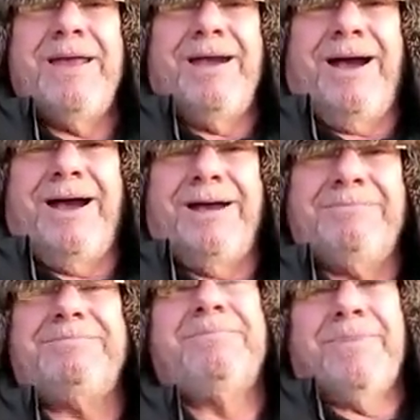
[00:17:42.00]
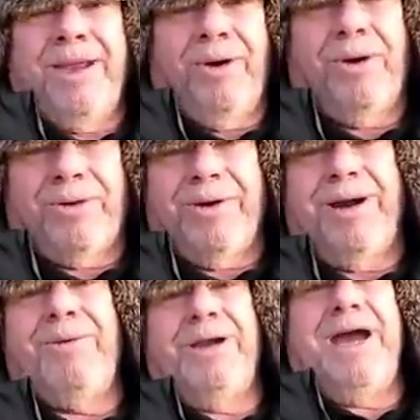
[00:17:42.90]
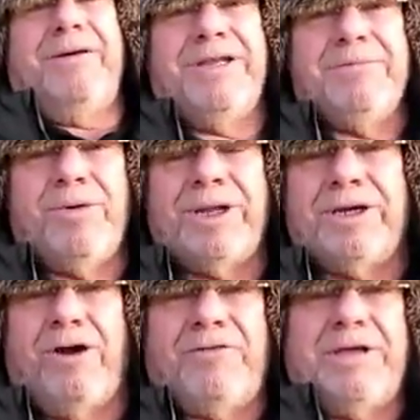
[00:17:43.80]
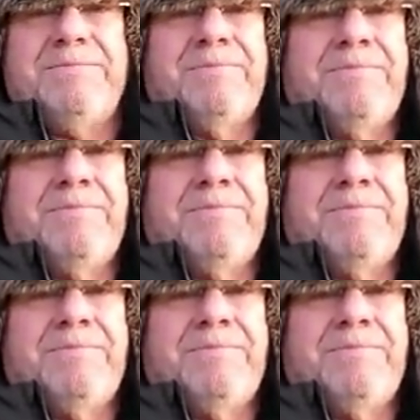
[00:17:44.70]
or while you're having your morning coffee.